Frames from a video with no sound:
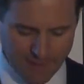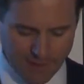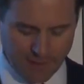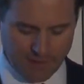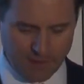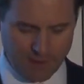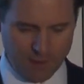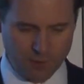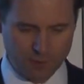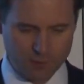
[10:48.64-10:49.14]

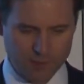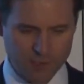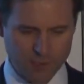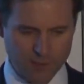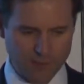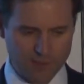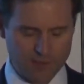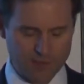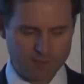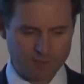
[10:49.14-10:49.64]
And they also
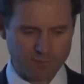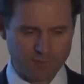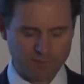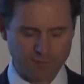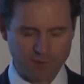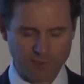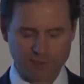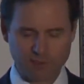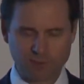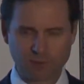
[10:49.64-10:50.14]
must
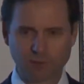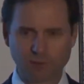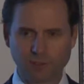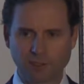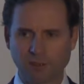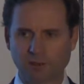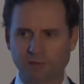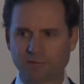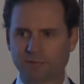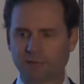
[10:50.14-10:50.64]
provide
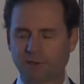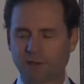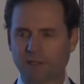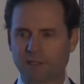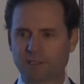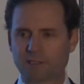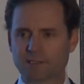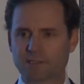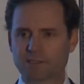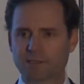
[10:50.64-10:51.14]
cooling off
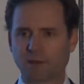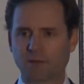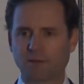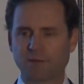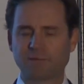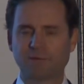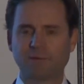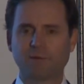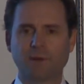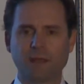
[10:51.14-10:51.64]
rights. So
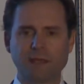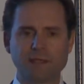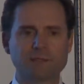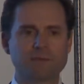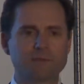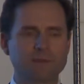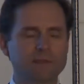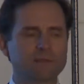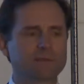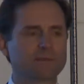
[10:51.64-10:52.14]
if you
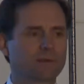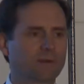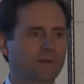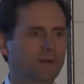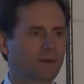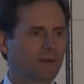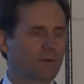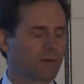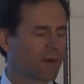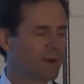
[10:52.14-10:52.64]
enter into
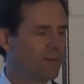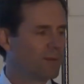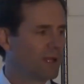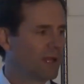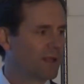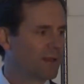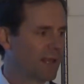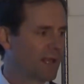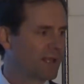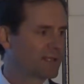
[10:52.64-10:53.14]
an agreement
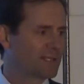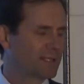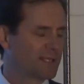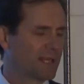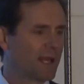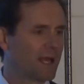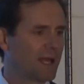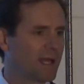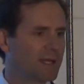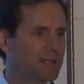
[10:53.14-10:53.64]
at that
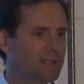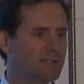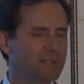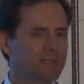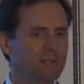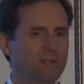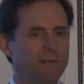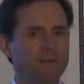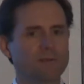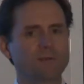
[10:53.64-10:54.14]

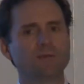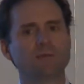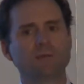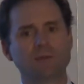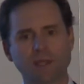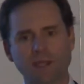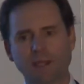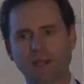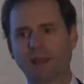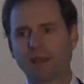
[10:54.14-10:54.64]
stage, you
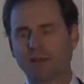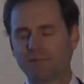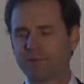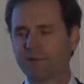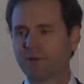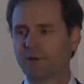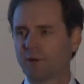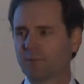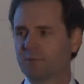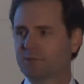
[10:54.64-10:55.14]
then have
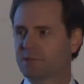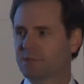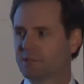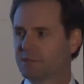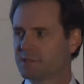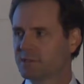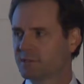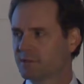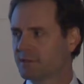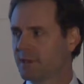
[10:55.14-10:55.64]
the option
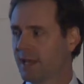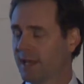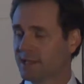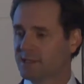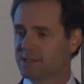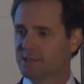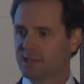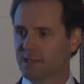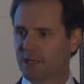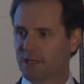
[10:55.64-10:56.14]
to
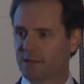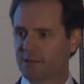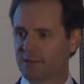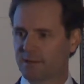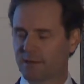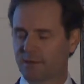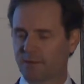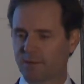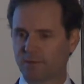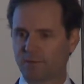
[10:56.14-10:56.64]
exit that
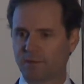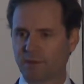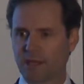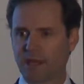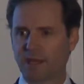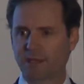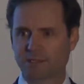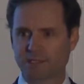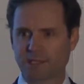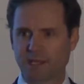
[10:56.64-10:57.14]
agreement
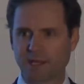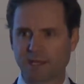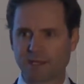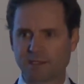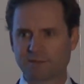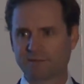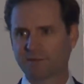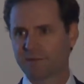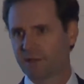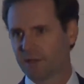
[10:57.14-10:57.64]
without
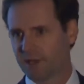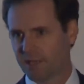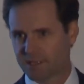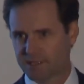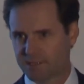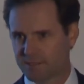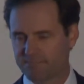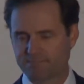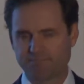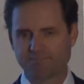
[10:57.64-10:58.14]
charge for the
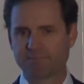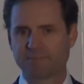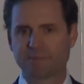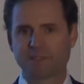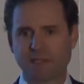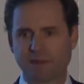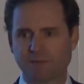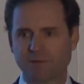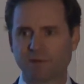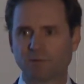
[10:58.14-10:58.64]
next
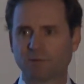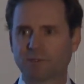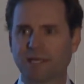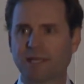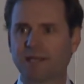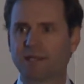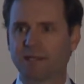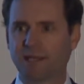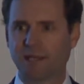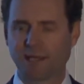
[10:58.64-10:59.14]
7 or
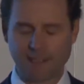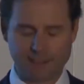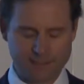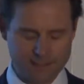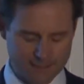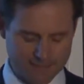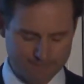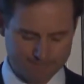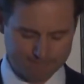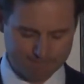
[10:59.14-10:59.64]
10
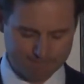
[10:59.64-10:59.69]
days.